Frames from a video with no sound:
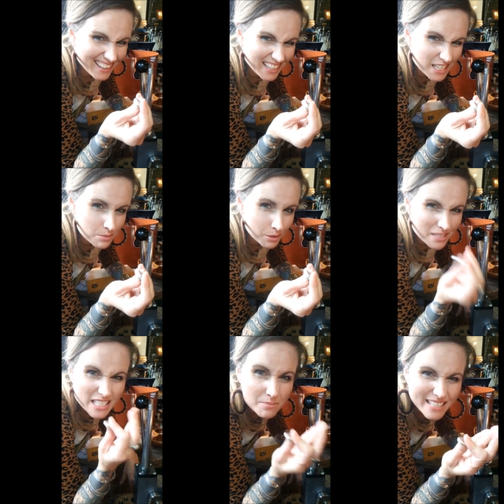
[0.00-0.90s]
I like
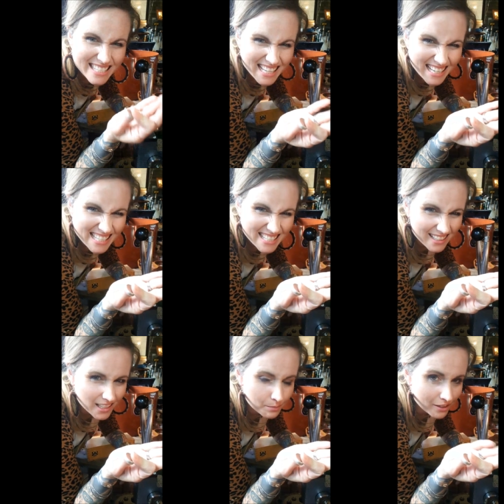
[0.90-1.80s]
experiments. This is my science
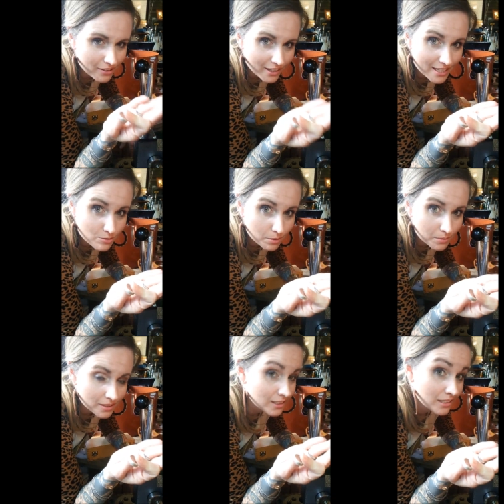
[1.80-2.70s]
side coming out, you guys,
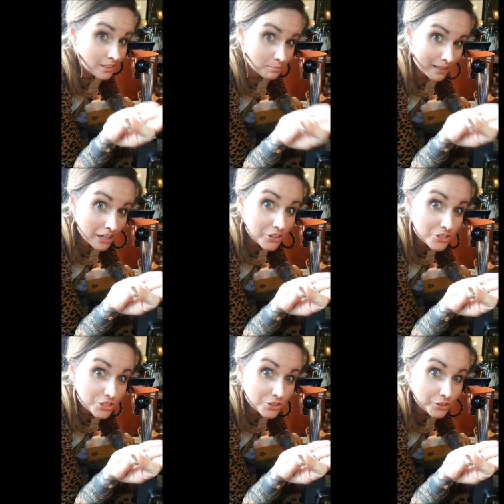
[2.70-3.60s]
remember?
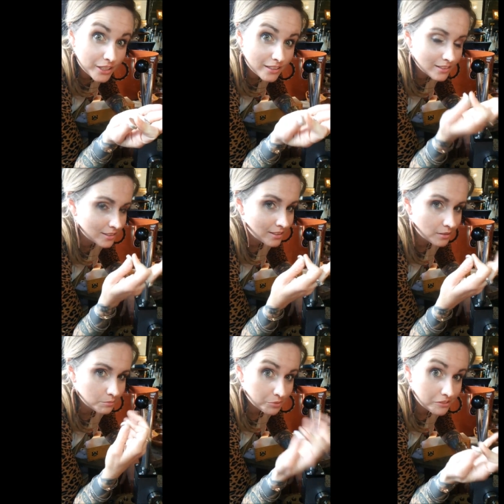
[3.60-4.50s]
biology degree,
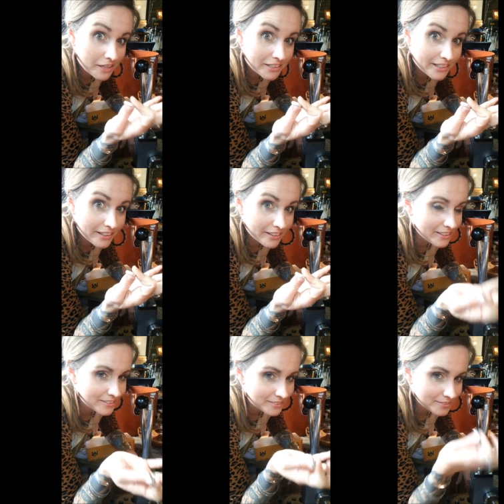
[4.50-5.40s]
pre
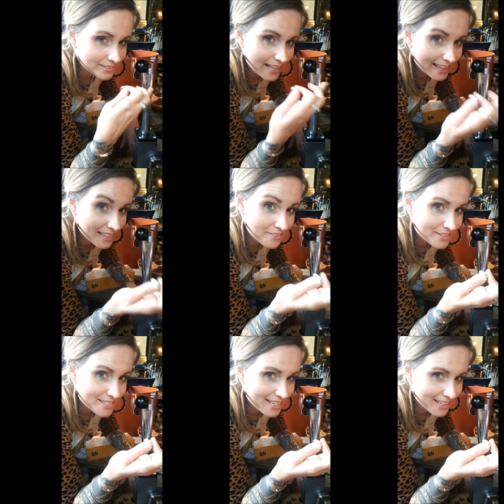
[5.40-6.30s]
veterinary. I love this